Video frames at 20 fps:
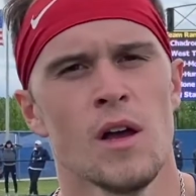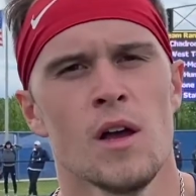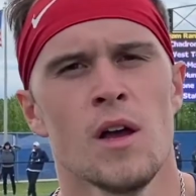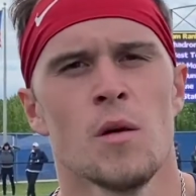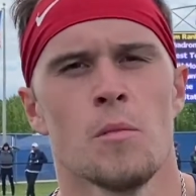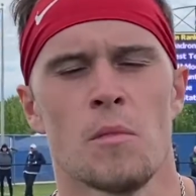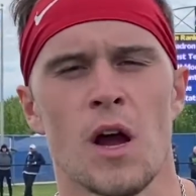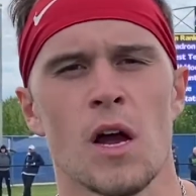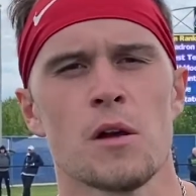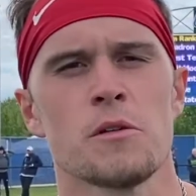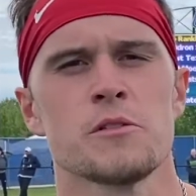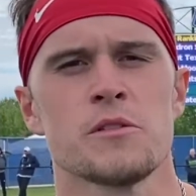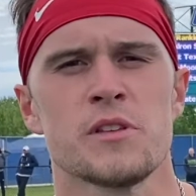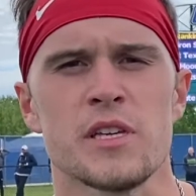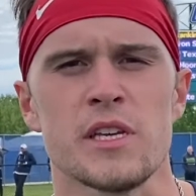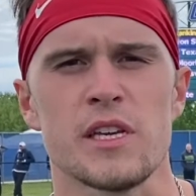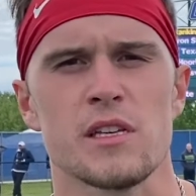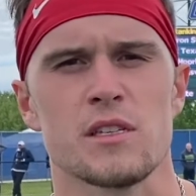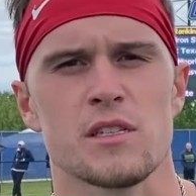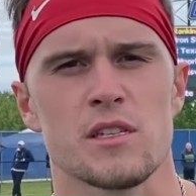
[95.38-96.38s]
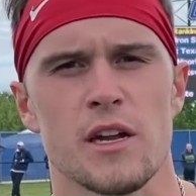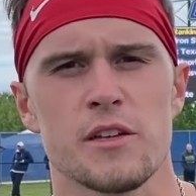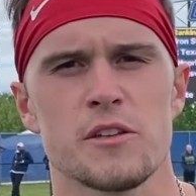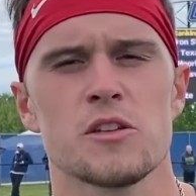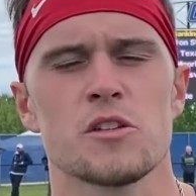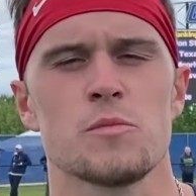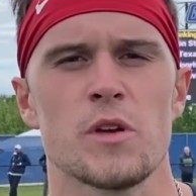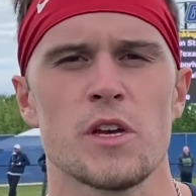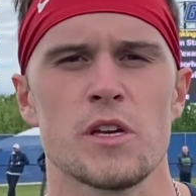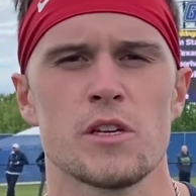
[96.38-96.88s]
my routines, and I
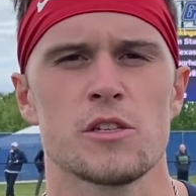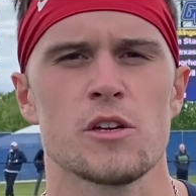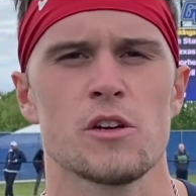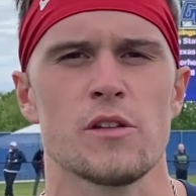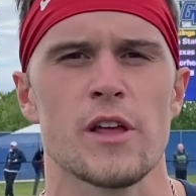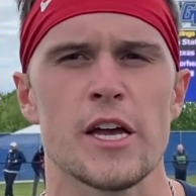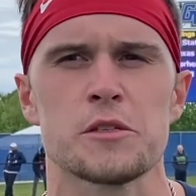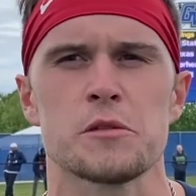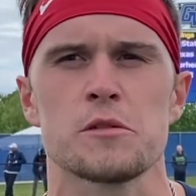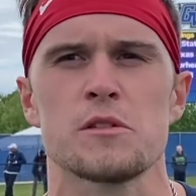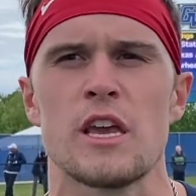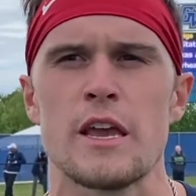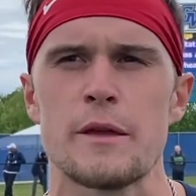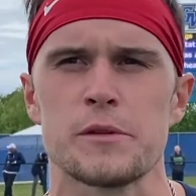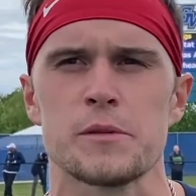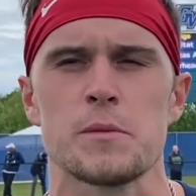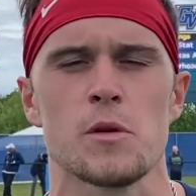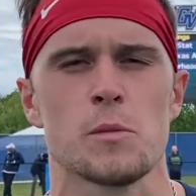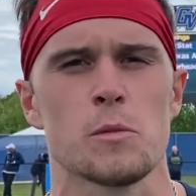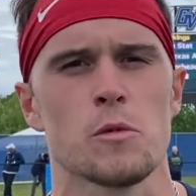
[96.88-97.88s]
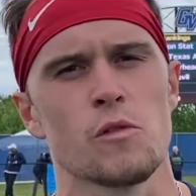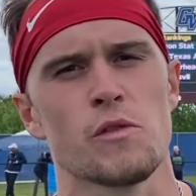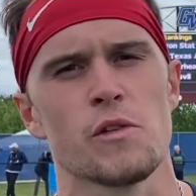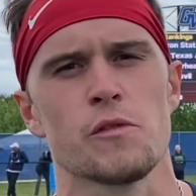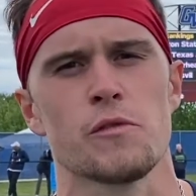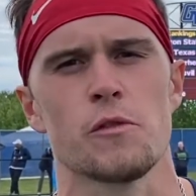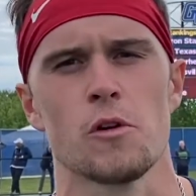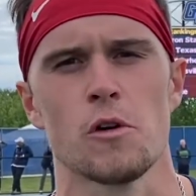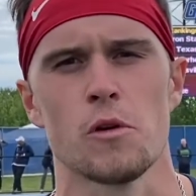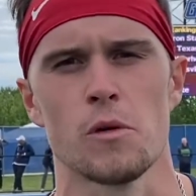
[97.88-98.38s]
just make sure that's what keeps me moving
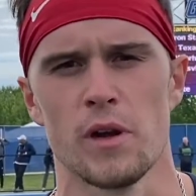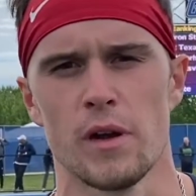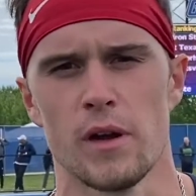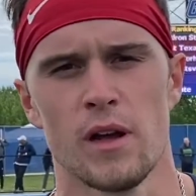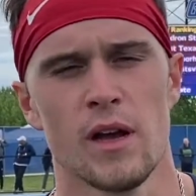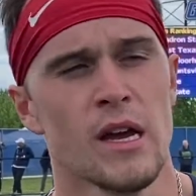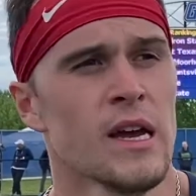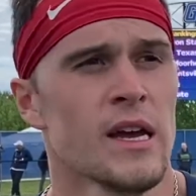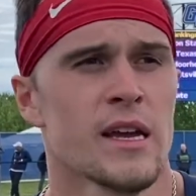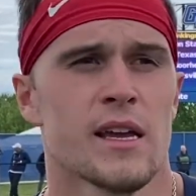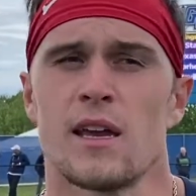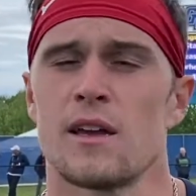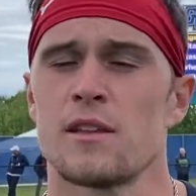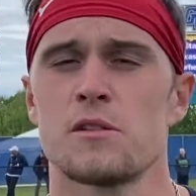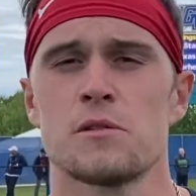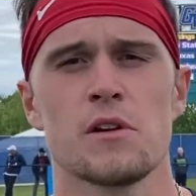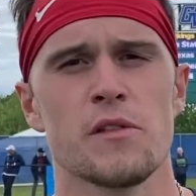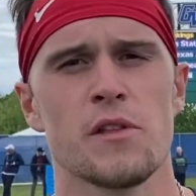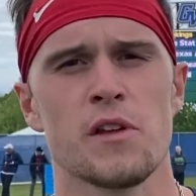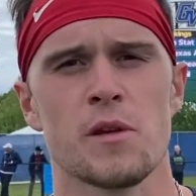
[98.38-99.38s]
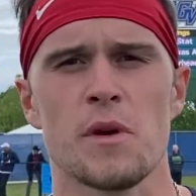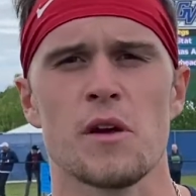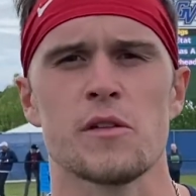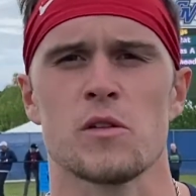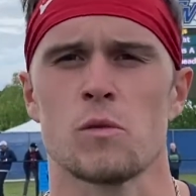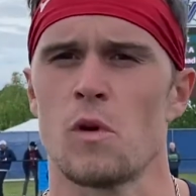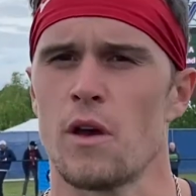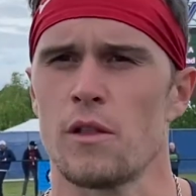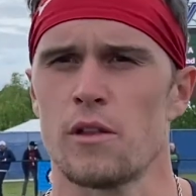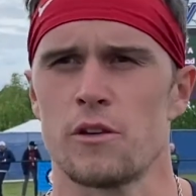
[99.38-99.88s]
forward. Can't do anything about the
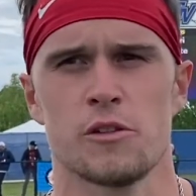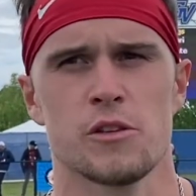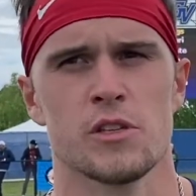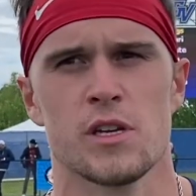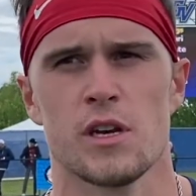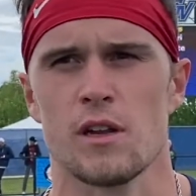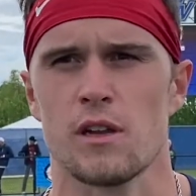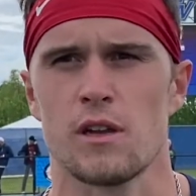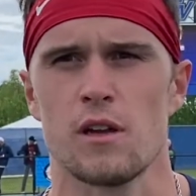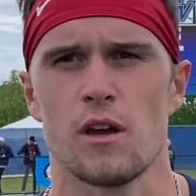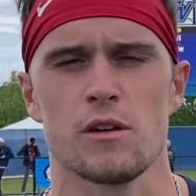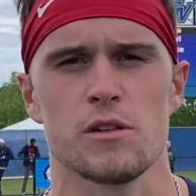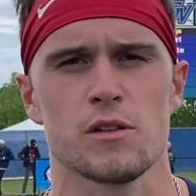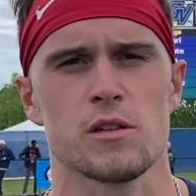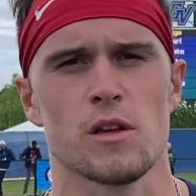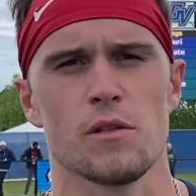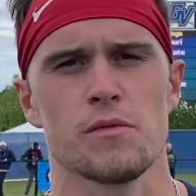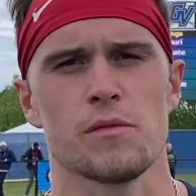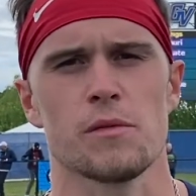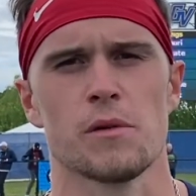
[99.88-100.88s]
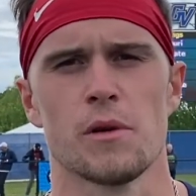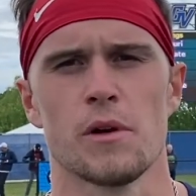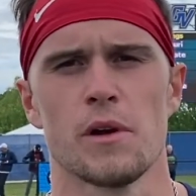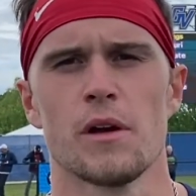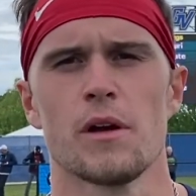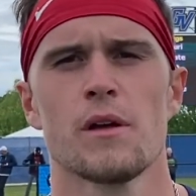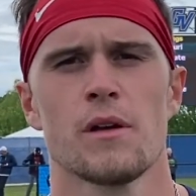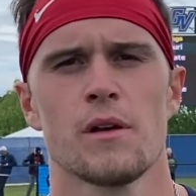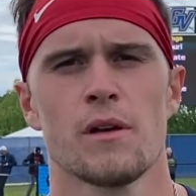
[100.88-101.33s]
weather, you just got to gut yourself through it.